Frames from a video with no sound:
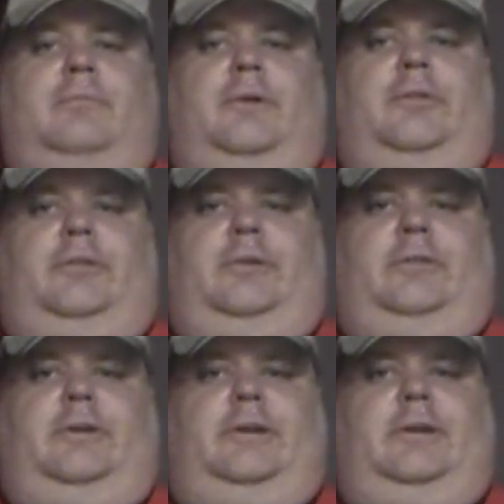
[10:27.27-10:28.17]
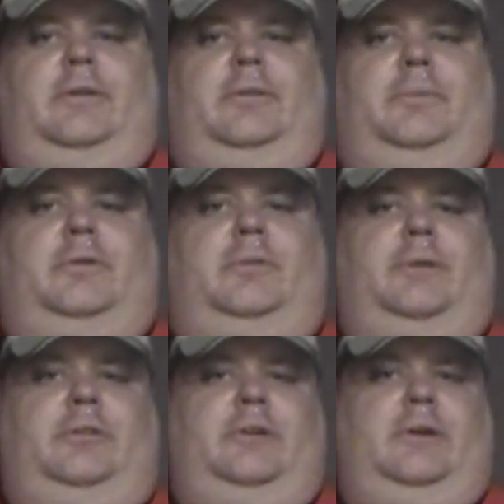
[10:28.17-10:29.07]
mostly do talk Calgary sports on
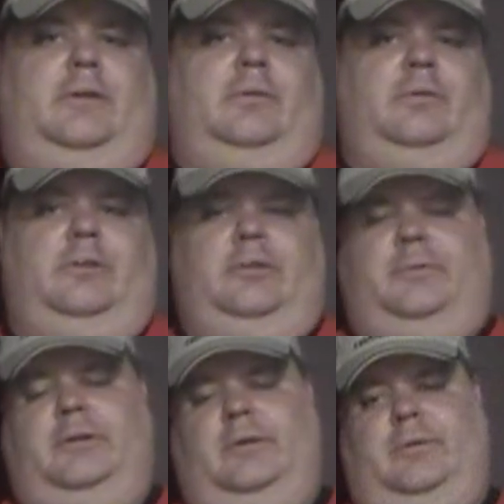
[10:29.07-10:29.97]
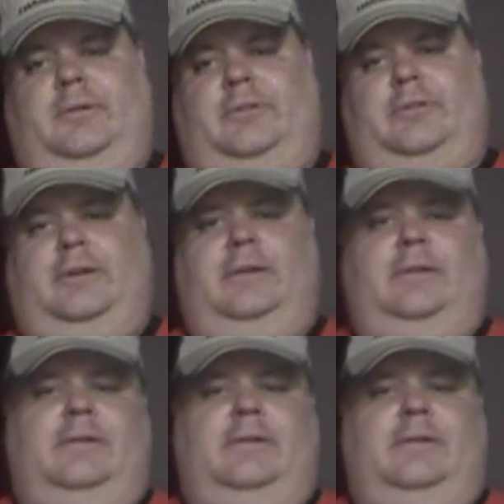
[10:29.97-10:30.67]
my channel, YouTube channel, and let's say